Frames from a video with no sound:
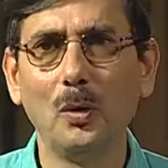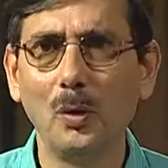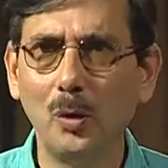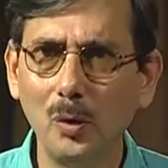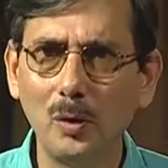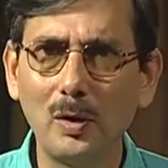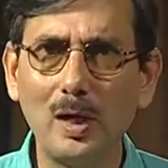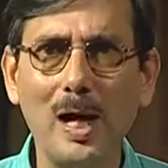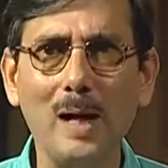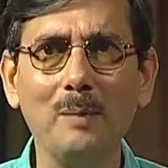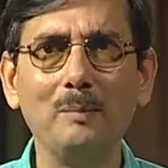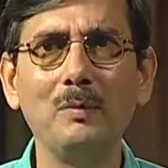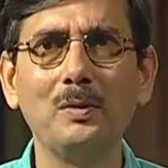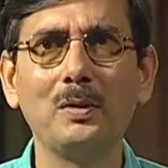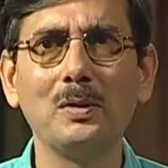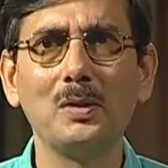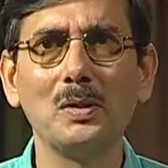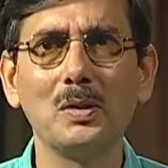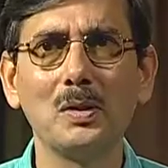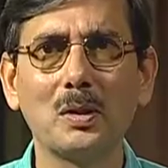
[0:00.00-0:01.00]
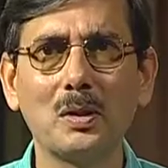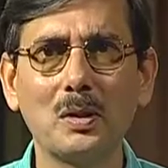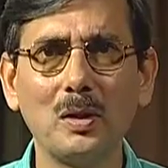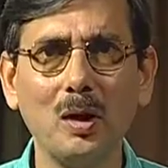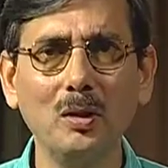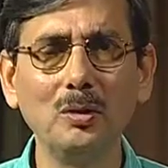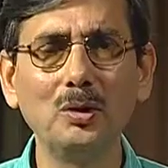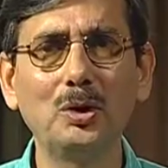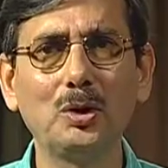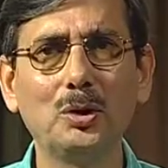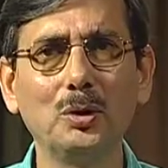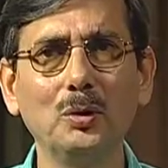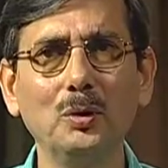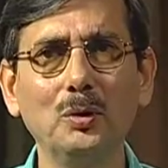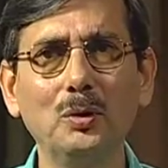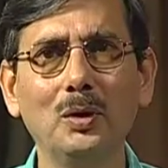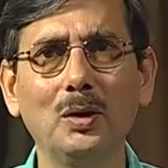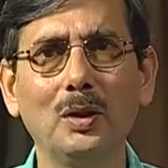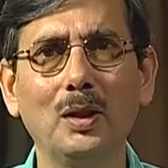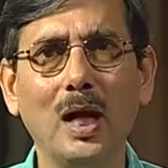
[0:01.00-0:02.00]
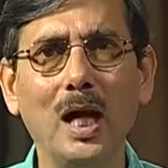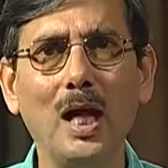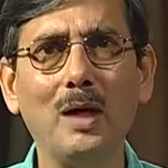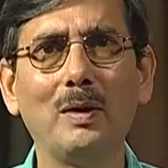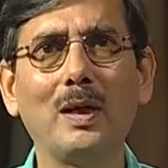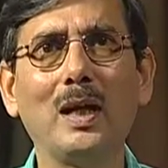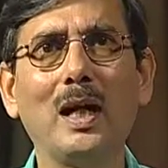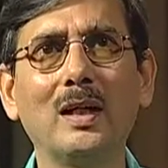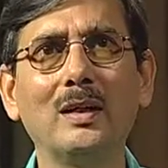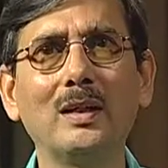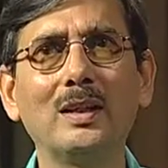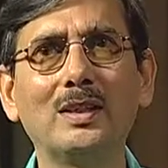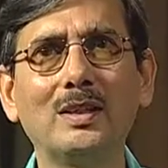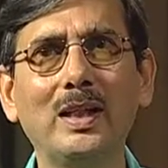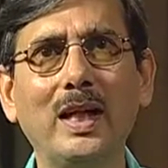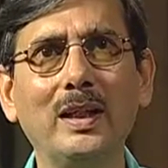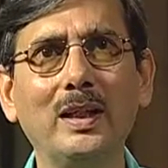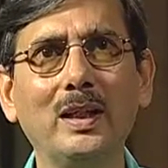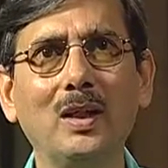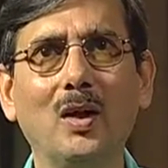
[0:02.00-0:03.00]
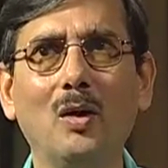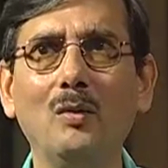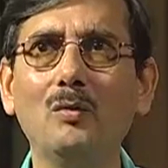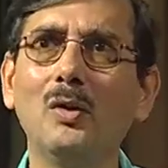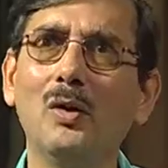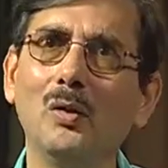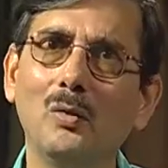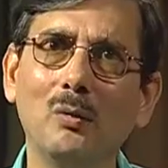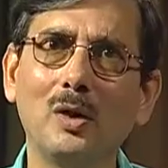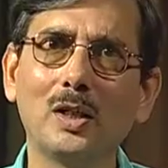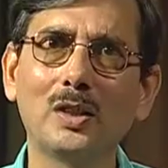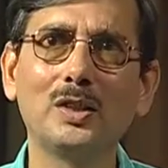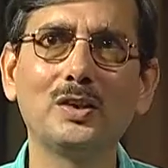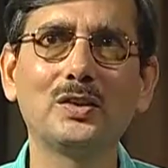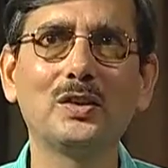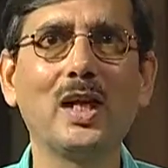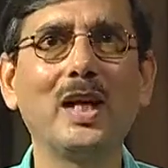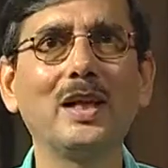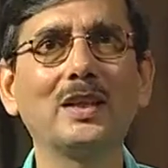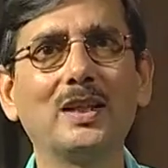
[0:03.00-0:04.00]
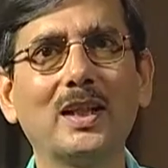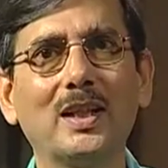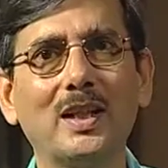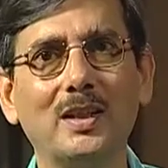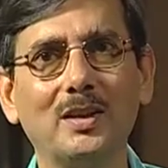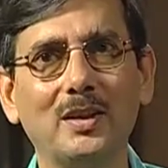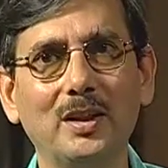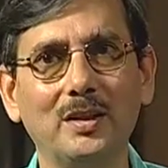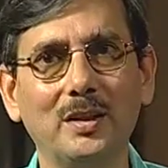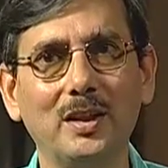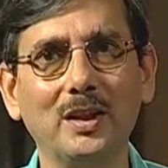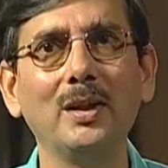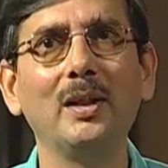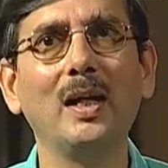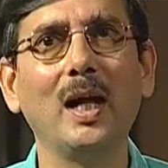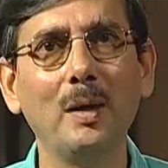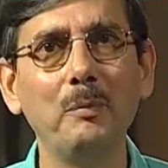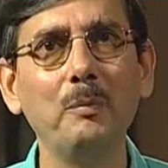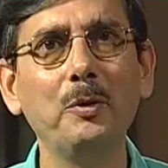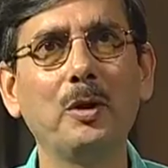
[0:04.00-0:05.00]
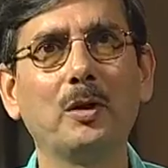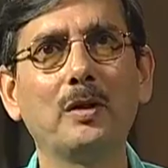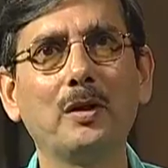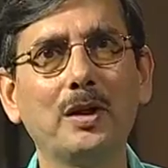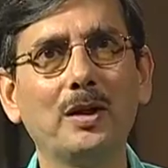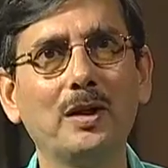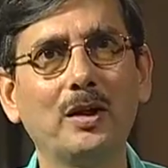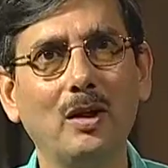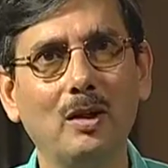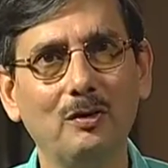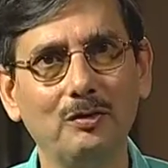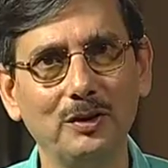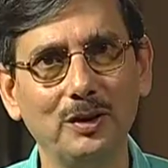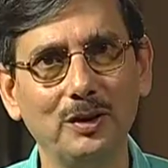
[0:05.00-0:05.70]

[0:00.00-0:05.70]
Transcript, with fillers: who come close to our understanding of what is a secretary, a bureaucratic